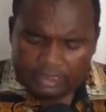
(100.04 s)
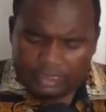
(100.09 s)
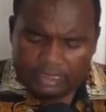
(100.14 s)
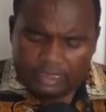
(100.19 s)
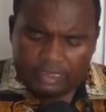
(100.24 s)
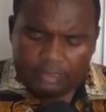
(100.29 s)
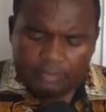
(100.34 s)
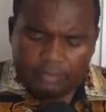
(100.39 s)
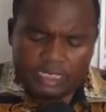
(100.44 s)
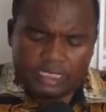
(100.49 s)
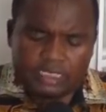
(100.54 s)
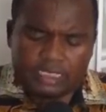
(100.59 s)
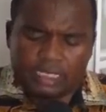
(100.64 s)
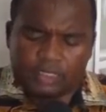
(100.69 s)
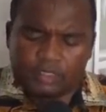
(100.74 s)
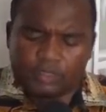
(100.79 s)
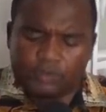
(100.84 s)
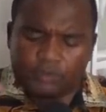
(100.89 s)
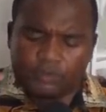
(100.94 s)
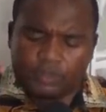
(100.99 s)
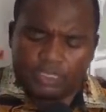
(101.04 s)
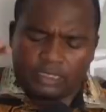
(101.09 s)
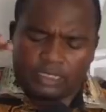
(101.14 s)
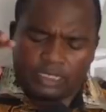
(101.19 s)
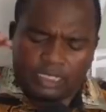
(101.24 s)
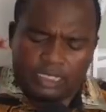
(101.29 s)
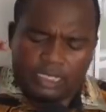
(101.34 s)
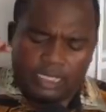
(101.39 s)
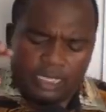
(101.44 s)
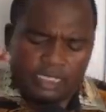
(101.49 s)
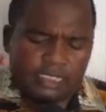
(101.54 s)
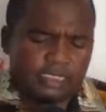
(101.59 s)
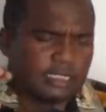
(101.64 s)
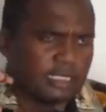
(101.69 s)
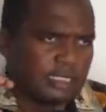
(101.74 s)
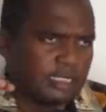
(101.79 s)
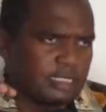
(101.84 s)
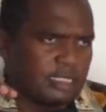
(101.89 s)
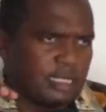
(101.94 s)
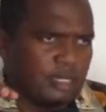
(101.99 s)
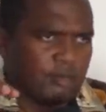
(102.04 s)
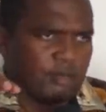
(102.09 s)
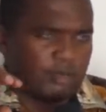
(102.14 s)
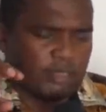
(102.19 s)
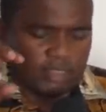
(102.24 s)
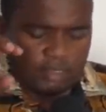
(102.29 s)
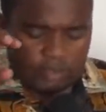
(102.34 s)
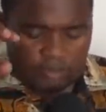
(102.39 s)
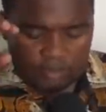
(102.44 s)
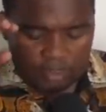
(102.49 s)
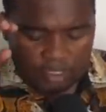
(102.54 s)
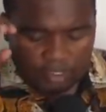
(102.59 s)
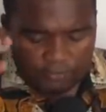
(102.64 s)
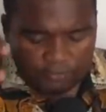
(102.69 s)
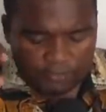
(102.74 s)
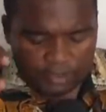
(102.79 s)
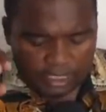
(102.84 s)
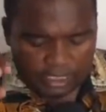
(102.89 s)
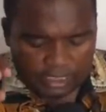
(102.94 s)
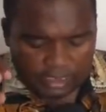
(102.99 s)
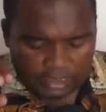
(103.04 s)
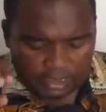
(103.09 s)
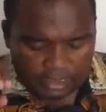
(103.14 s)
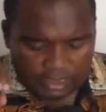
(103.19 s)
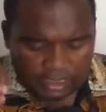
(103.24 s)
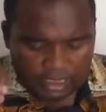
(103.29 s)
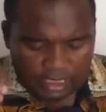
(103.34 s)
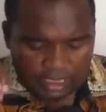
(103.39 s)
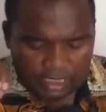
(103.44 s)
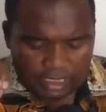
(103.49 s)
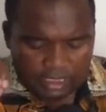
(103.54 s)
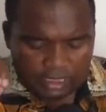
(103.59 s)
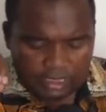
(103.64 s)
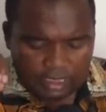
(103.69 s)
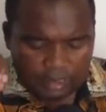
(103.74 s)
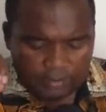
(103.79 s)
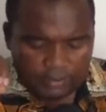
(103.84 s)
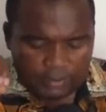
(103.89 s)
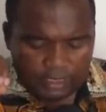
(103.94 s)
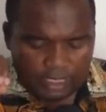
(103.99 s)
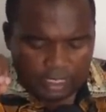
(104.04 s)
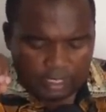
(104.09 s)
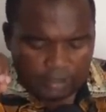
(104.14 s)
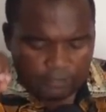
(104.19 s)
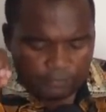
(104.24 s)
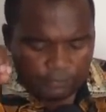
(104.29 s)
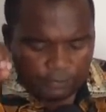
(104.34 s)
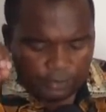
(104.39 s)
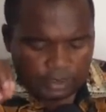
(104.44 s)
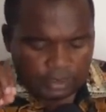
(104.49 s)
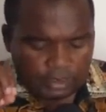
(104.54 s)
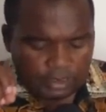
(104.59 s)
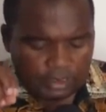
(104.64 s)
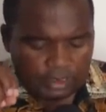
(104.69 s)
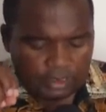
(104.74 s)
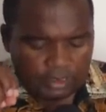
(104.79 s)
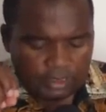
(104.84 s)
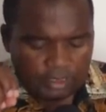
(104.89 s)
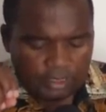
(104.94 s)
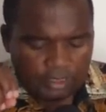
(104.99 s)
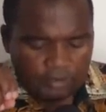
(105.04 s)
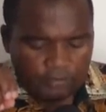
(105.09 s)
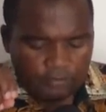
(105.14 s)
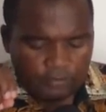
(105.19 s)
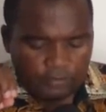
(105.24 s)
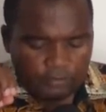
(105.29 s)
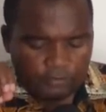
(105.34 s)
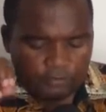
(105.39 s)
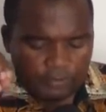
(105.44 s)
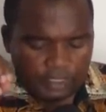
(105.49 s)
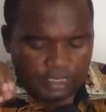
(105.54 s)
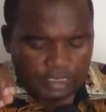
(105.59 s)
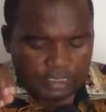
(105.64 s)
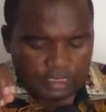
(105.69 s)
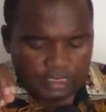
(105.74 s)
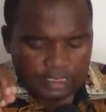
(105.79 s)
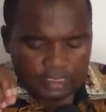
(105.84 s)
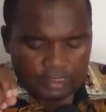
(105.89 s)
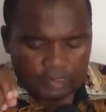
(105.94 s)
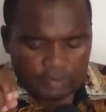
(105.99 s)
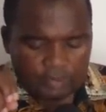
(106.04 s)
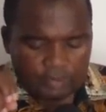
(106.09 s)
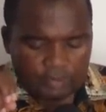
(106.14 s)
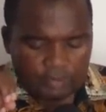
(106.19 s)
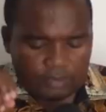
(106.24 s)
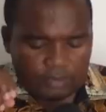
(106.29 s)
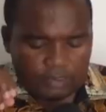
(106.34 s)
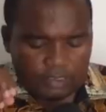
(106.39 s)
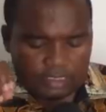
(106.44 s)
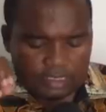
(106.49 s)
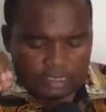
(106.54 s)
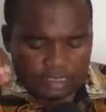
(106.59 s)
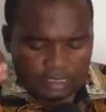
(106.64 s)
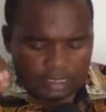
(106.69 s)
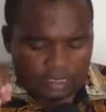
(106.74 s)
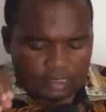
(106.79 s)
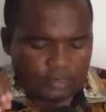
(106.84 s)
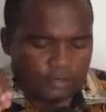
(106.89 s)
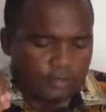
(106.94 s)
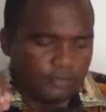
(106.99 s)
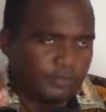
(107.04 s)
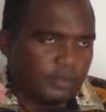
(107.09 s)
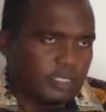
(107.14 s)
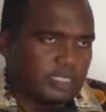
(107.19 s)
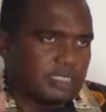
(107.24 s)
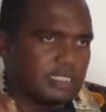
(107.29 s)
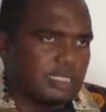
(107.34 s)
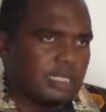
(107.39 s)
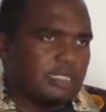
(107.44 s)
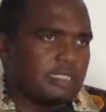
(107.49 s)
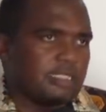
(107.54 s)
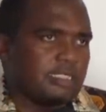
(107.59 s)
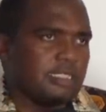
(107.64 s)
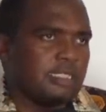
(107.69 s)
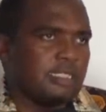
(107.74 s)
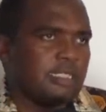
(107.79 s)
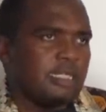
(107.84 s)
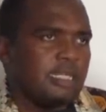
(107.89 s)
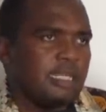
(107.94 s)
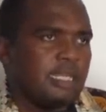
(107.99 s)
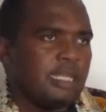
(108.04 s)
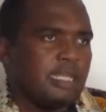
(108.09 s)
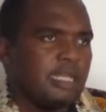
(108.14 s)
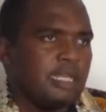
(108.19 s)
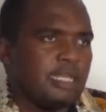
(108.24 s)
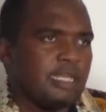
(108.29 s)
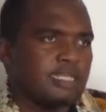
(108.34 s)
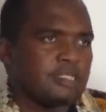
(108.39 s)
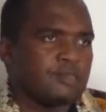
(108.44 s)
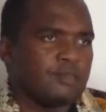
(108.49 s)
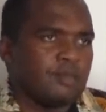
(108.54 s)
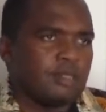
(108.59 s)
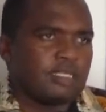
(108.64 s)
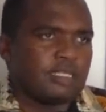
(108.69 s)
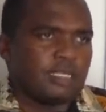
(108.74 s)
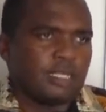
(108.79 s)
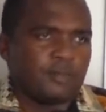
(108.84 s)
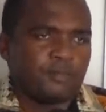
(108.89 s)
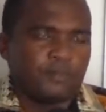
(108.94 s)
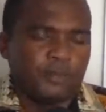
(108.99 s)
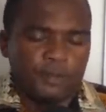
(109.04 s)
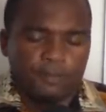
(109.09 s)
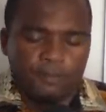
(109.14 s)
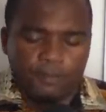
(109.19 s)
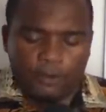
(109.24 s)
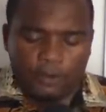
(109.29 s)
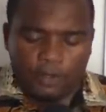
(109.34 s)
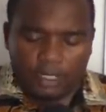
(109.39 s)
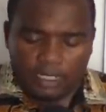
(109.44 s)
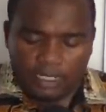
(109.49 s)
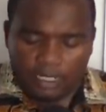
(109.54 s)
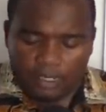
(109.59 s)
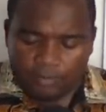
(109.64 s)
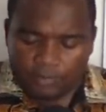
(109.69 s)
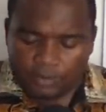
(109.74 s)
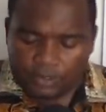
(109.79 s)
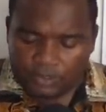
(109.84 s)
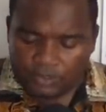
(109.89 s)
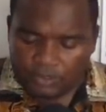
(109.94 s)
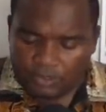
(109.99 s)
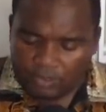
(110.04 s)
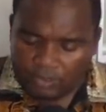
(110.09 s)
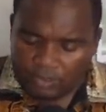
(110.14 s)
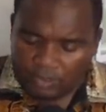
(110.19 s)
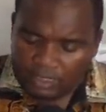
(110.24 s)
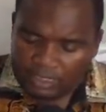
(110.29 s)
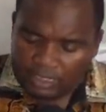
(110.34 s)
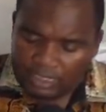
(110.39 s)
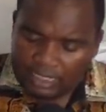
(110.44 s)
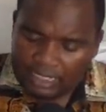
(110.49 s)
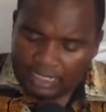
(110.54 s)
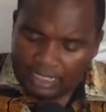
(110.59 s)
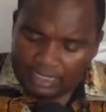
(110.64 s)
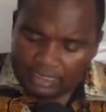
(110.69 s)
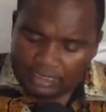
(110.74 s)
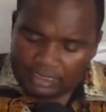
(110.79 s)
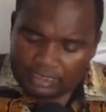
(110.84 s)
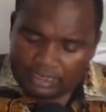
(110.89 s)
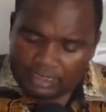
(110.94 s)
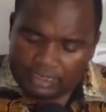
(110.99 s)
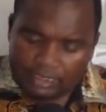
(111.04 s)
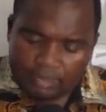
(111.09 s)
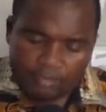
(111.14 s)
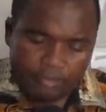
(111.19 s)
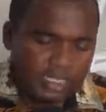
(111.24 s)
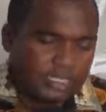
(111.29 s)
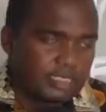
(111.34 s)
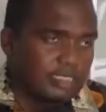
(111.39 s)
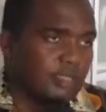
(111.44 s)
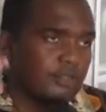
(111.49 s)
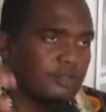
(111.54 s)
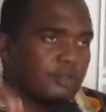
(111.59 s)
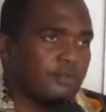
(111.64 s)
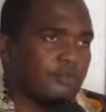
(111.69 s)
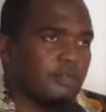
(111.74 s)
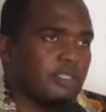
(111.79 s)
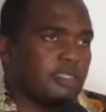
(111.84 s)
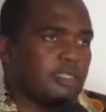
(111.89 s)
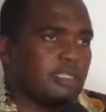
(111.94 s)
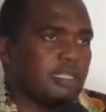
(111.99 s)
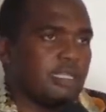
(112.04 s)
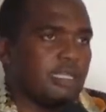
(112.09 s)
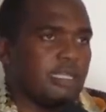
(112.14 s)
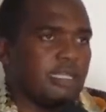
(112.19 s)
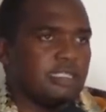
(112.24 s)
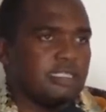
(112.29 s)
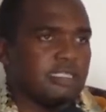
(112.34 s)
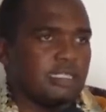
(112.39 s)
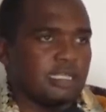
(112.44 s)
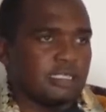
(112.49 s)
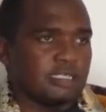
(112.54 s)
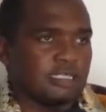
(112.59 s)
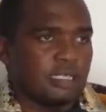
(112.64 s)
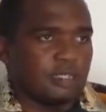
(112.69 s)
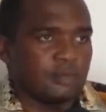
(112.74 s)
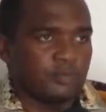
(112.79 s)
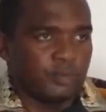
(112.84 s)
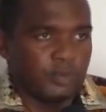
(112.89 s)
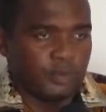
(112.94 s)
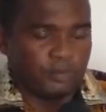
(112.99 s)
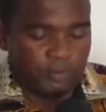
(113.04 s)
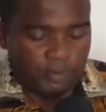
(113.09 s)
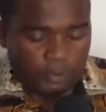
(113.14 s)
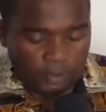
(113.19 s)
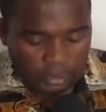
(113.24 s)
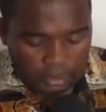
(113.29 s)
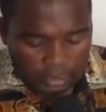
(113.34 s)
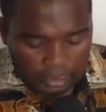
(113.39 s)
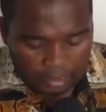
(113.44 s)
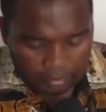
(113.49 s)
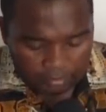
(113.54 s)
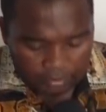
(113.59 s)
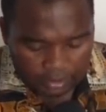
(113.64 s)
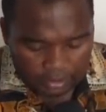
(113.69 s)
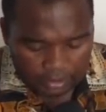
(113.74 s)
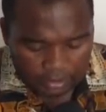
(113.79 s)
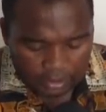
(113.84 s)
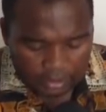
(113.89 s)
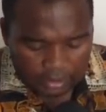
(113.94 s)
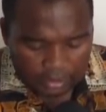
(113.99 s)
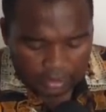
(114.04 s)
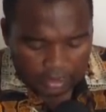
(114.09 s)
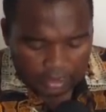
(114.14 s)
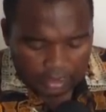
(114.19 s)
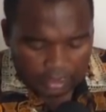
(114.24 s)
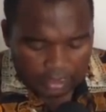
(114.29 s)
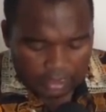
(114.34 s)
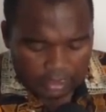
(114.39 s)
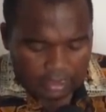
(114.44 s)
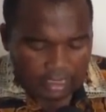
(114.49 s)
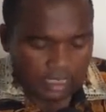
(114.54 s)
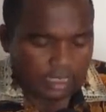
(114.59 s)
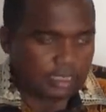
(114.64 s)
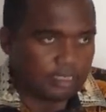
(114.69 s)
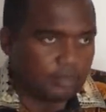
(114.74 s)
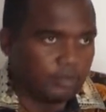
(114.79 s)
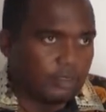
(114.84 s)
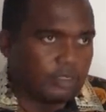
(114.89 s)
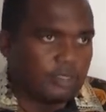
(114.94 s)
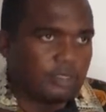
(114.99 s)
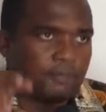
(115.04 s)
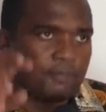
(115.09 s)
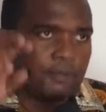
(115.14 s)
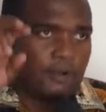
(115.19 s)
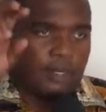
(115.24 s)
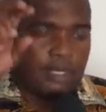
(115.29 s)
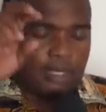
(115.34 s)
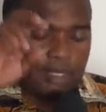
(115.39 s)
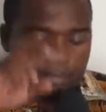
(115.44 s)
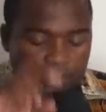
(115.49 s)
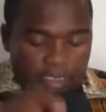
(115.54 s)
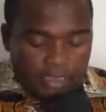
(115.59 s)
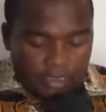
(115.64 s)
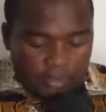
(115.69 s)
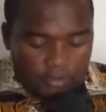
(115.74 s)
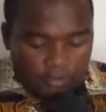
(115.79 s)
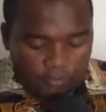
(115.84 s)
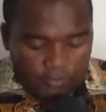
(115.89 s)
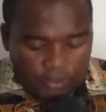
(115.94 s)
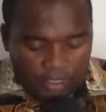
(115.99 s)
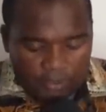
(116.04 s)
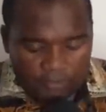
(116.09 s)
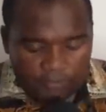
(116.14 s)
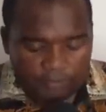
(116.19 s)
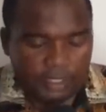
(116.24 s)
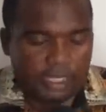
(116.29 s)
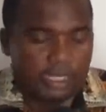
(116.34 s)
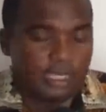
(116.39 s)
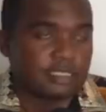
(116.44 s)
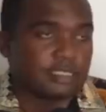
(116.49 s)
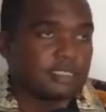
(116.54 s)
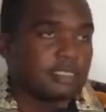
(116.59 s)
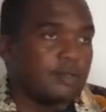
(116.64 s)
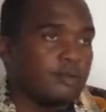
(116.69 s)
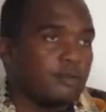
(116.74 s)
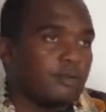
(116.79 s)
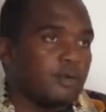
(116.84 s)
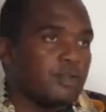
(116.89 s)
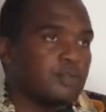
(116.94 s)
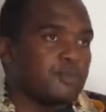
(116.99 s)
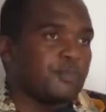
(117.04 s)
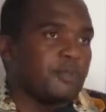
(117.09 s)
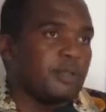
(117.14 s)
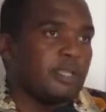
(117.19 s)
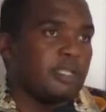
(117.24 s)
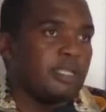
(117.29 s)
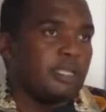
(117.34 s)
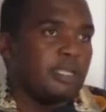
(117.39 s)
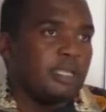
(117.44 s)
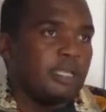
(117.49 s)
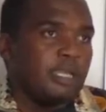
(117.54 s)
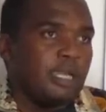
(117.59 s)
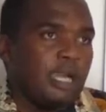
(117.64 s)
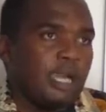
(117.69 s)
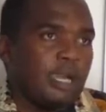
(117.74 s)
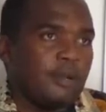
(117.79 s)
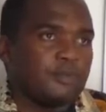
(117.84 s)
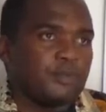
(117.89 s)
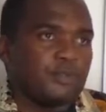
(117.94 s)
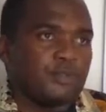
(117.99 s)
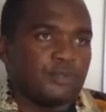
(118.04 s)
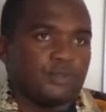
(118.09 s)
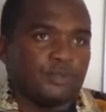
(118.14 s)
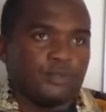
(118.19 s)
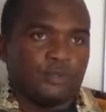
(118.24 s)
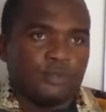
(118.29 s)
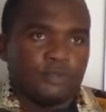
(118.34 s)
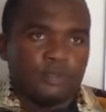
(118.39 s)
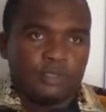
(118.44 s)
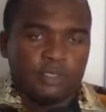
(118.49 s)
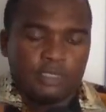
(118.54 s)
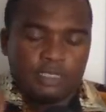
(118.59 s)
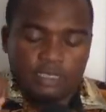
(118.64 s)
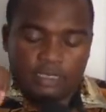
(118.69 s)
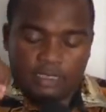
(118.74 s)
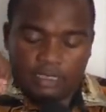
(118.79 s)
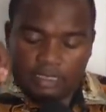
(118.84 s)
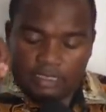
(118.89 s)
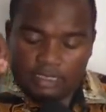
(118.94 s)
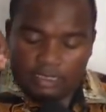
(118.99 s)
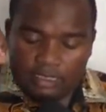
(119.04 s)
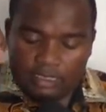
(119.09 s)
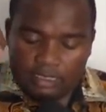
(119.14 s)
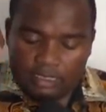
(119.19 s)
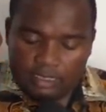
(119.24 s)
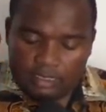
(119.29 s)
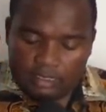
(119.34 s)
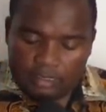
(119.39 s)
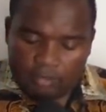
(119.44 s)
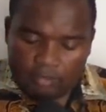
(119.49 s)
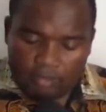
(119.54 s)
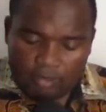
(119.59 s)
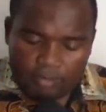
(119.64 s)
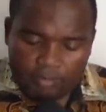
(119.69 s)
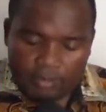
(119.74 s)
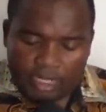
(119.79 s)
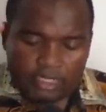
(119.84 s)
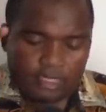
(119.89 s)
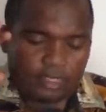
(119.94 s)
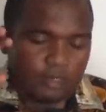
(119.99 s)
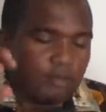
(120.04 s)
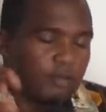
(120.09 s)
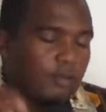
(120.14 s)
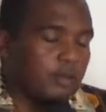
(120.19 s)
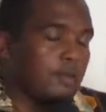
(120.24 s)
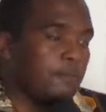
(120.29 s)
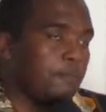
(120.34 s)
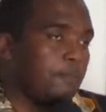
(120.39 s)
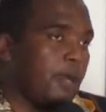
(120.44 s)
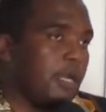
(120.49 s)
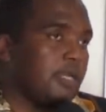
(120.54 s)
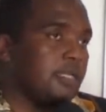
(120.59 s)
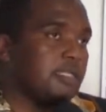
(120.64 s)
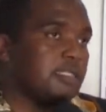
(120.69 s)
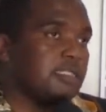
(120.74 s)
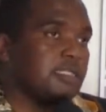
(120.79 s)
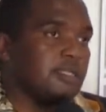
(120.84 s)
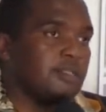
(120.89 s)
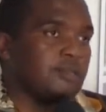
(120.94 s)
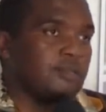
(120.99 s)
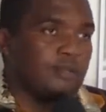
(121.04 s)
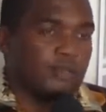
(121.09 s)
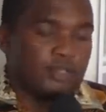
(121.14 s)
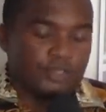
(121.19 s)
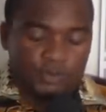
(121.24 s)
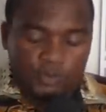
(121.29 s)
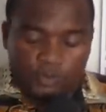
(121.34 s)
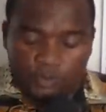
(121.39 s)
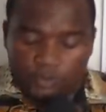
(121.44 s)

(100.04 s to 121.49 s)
the message of the three angels according to Revelation chapter fourteen from verse six to verse thirteen has not yet been proclaimed. So until the message of the three angels has been proclaimed, uh, starting with the proclamation of the everlasting gospel up to the, the Almighty God punishing those